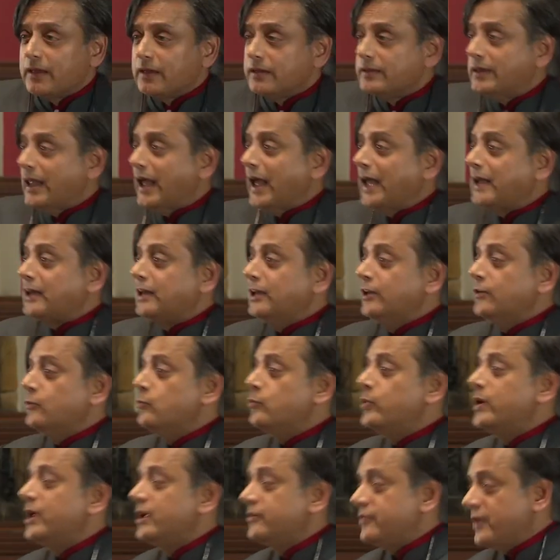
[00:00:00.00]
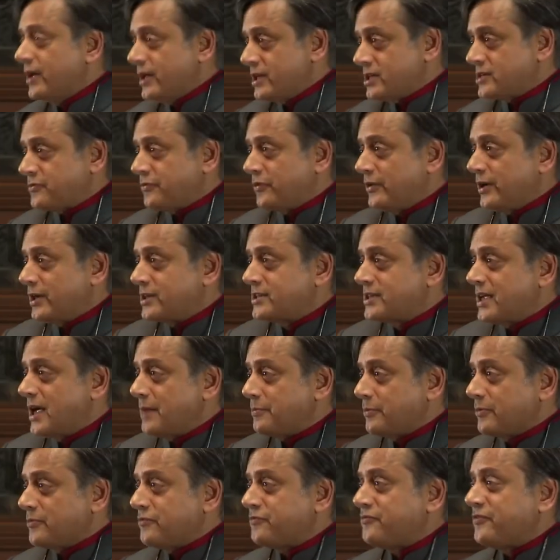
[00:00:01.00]
The handloom weavers, for
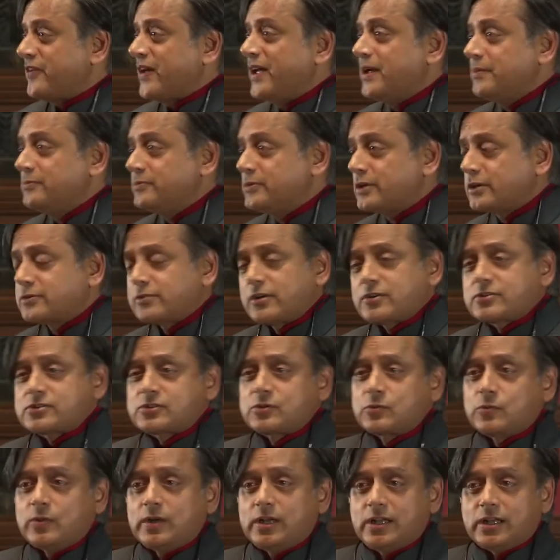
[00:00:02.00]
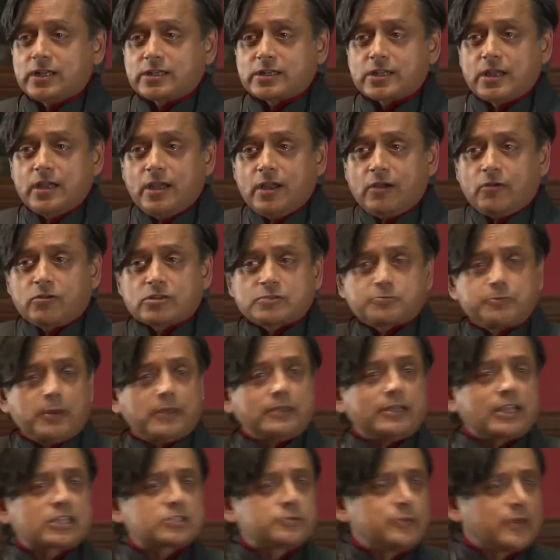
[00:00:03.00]
example, famed across the world, whose
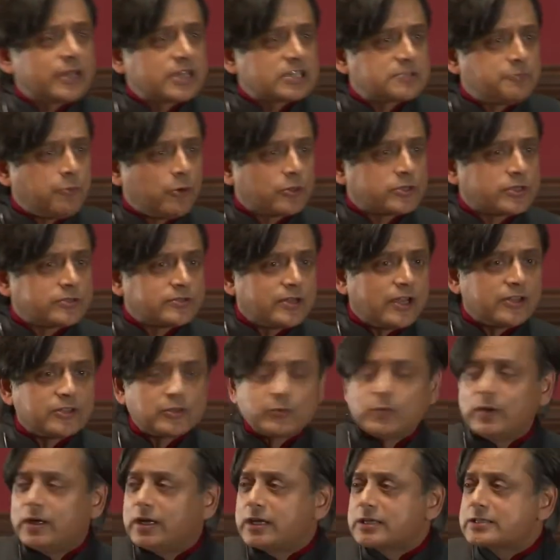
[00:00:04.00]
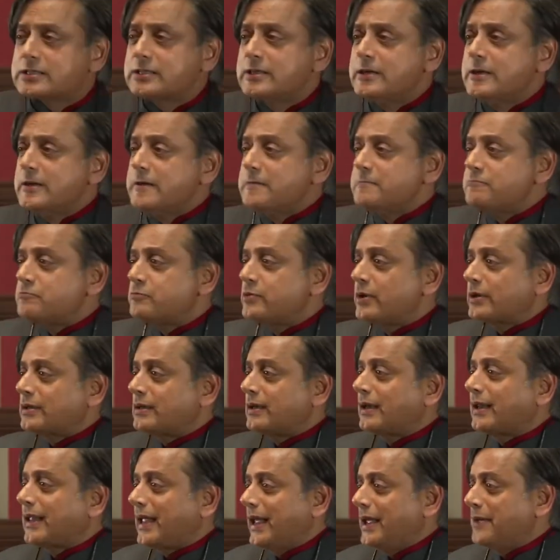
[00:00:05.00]
products were exported around the world,
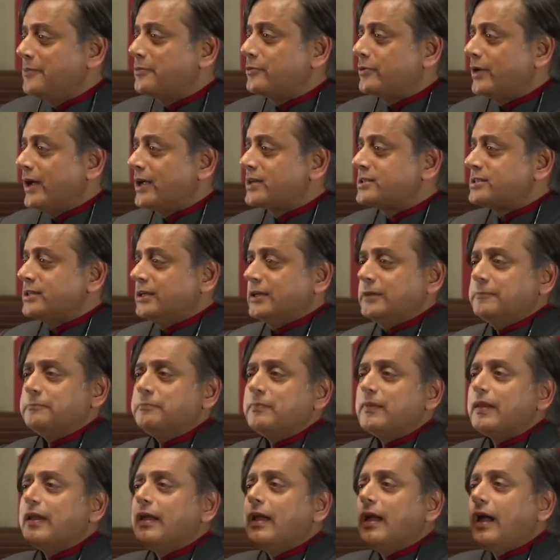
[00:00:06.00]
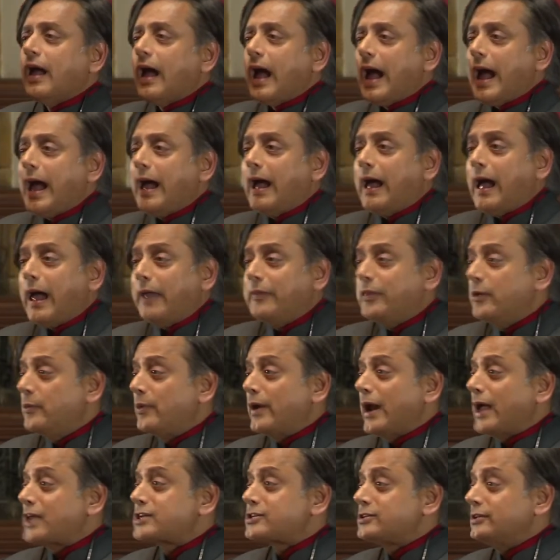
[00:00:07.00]
Britain came right in. There
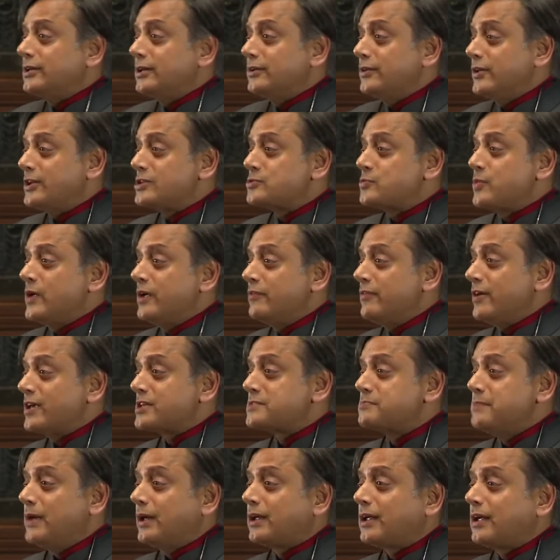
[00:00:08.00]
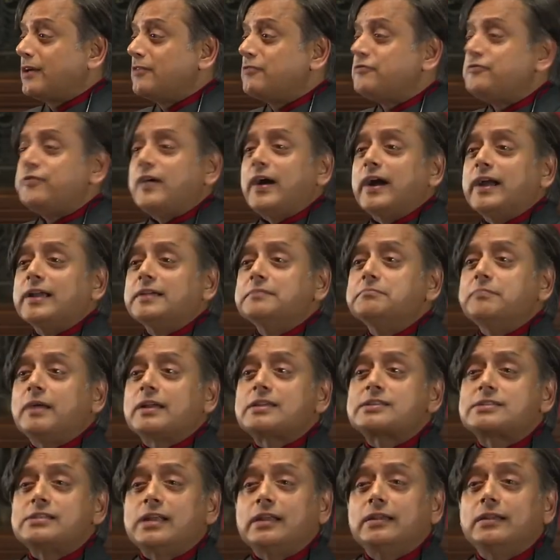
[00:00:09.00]
were actually these weavers making fine
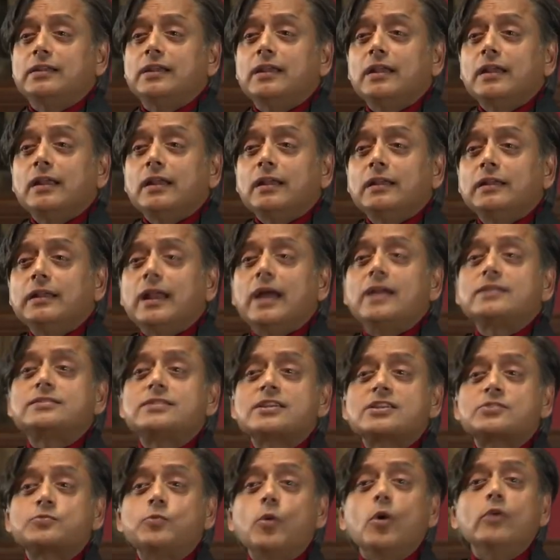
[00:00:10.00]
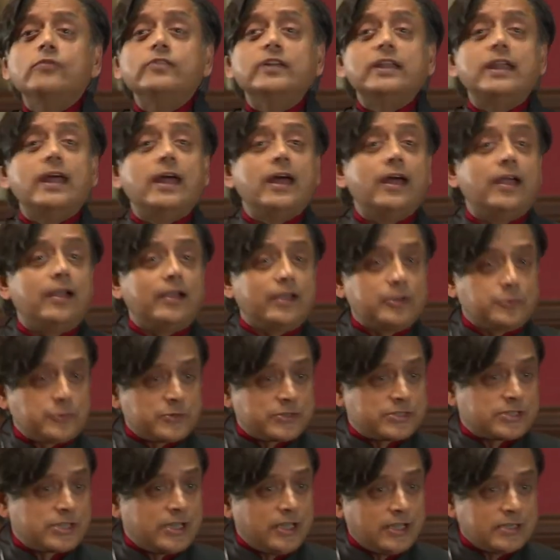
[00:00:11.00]
muslin, light as woven air, it
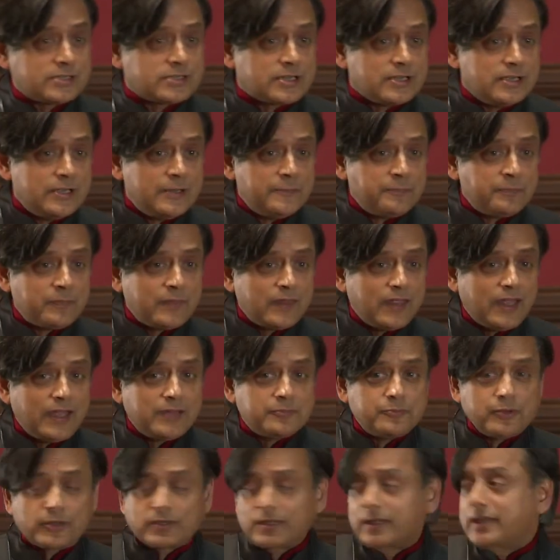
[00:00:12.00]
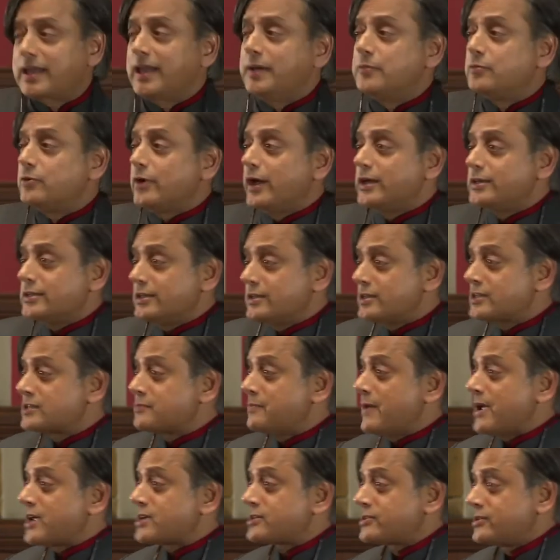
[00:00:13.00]
was said. And Britain came right in,
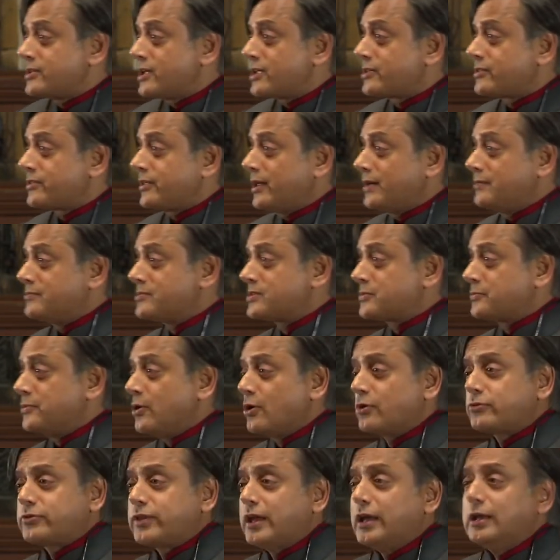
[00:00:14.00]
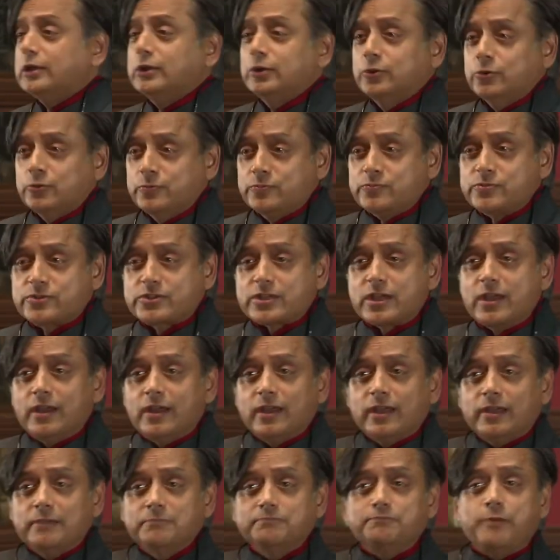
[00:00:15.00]
smashed their thumbs, broke their looms,
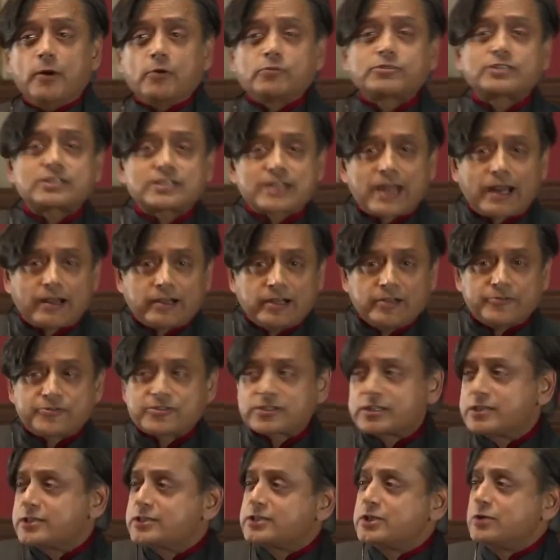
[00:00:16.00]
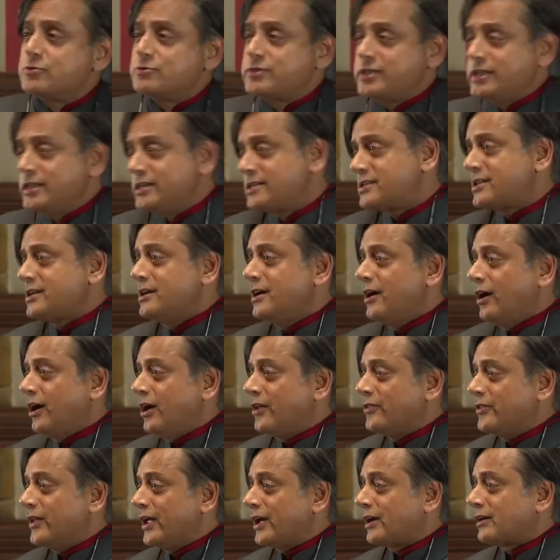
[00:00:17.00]
imposed tariffs and duties
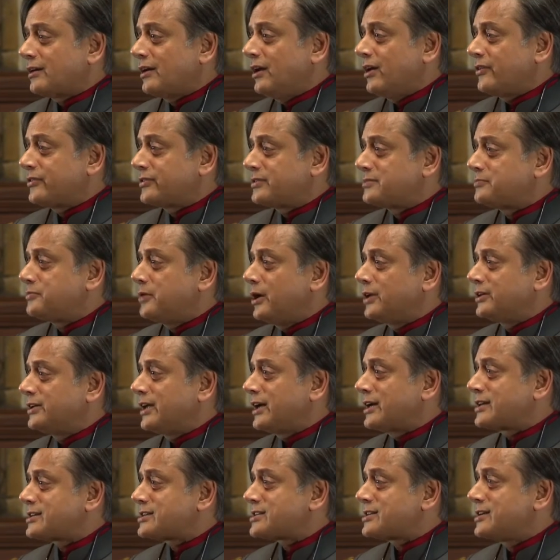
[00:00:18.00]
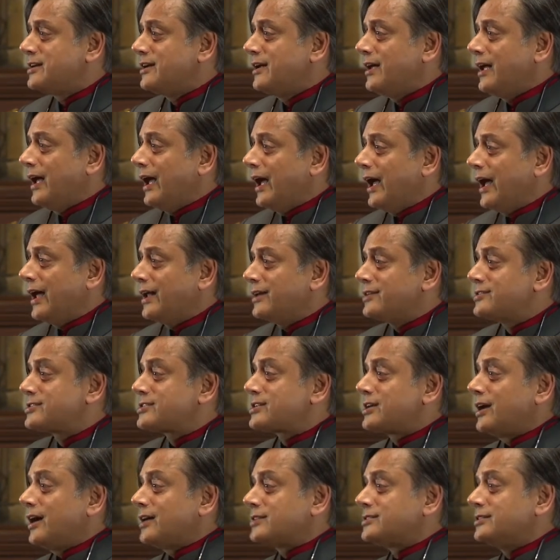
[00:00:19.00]
on their cloth and products, and
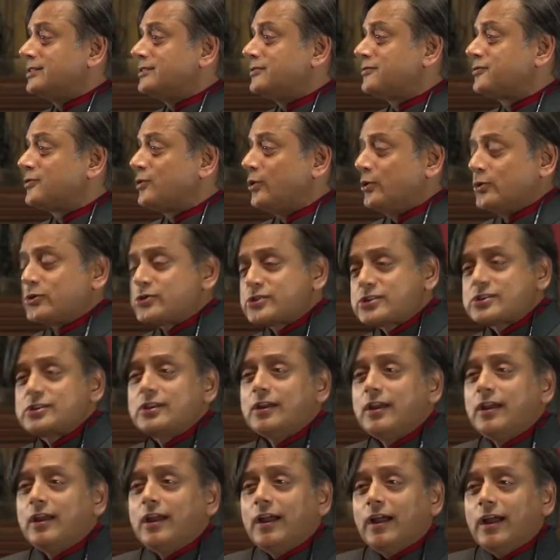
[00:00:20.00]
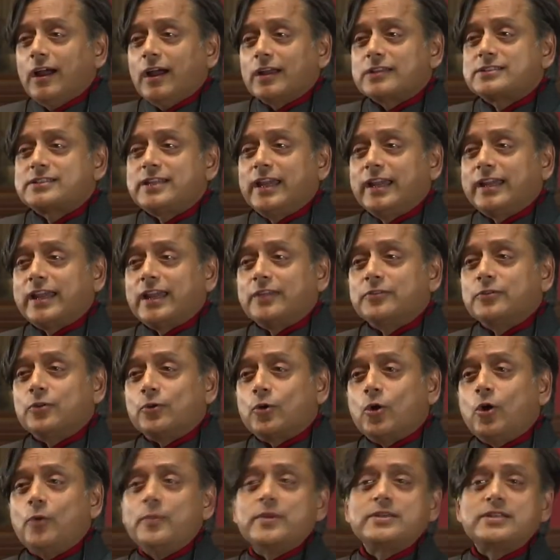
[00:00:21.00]
started, of course, taking the
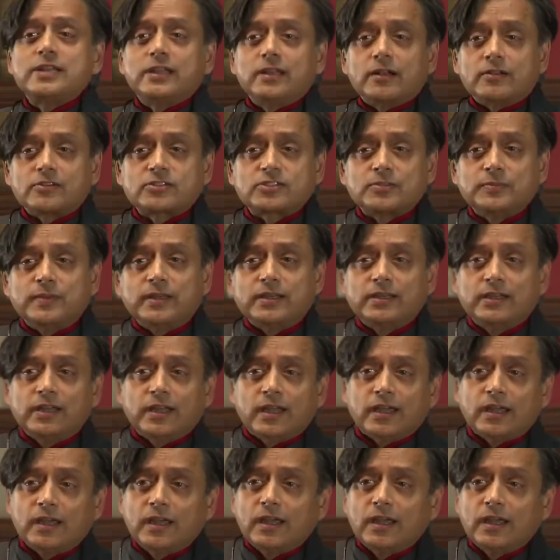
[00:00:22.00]
raw materials from India